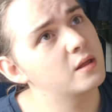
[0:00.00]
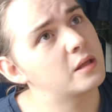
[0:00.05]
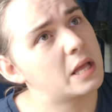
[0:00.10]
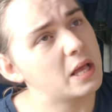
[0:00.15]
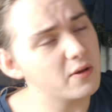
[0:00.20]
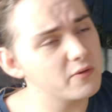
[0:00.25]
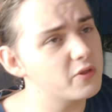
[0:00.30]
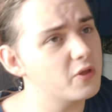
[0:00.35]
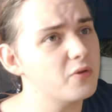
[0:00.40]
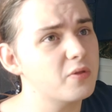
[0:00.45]

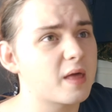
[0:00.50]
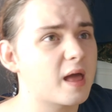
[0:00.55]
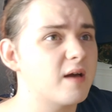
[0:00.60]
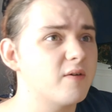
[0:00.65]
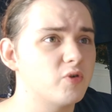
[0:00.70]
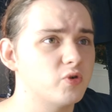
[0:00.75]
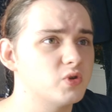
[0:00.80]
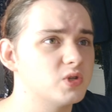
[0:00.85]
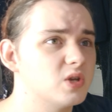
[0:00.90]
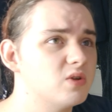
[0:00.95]
although they have
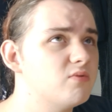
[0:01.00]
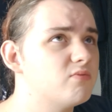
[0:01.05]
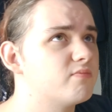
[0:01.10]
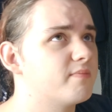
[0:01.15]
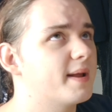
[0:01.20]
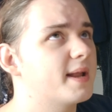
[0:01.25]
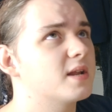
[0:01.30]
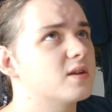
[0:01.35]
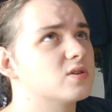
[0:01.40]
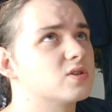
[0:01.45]
also
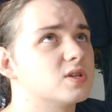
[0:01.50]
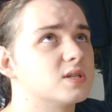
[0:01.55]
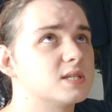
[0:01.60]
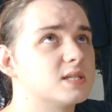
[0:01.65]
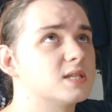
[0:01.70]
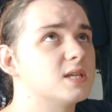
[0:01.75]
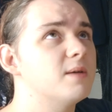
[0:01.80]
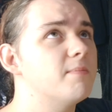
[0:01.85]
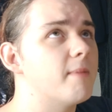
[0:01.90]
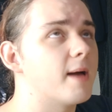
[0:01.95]
managed to
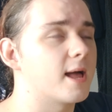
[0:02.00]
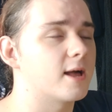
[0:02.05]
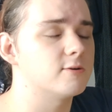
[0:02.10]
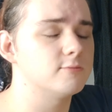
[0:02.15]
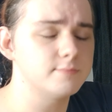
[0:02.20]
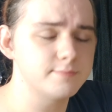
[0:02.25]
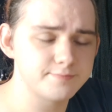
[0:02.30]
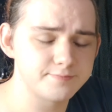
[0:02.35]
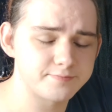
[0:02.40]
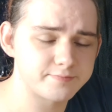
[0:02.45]
somehow,